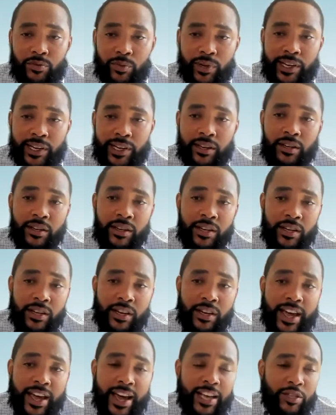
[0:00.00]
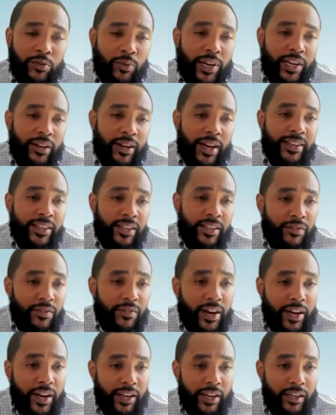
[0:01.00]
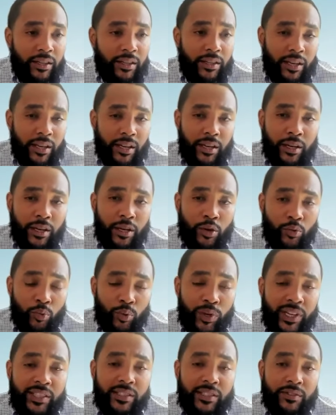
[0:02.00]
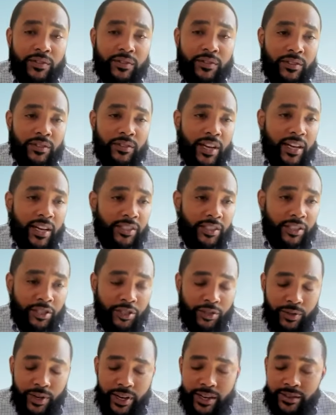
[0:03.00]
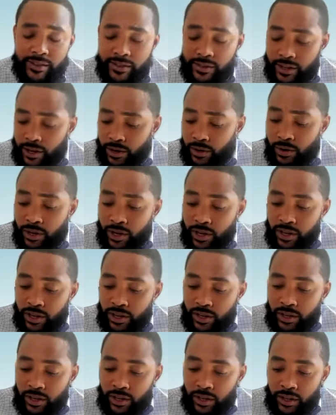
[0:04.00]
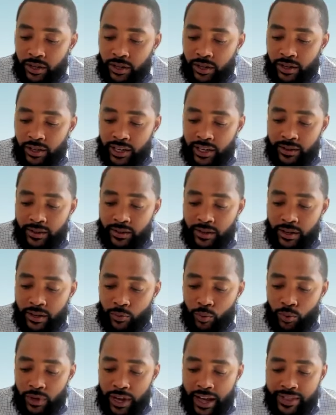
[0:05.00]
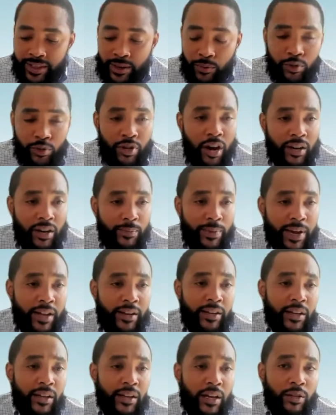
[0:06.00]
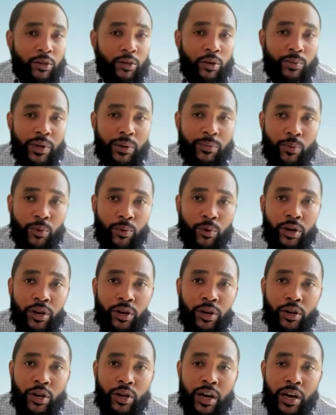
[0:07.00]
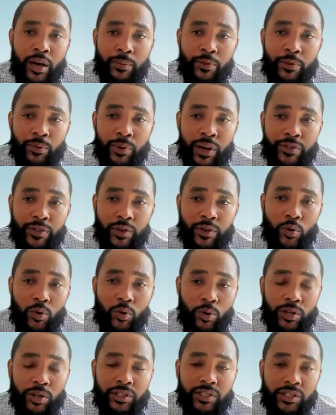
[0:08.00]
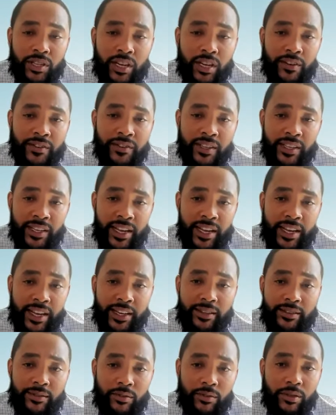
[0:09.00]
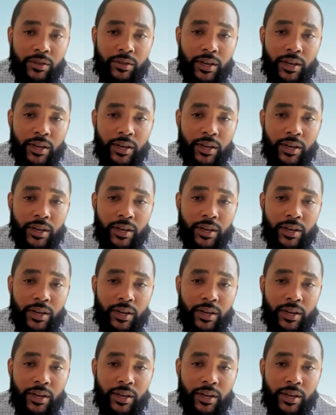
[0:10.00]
Aware, as a way to identify risk of toxic stress. So again, I think we'll talk about it a little bit more throughout the course of today's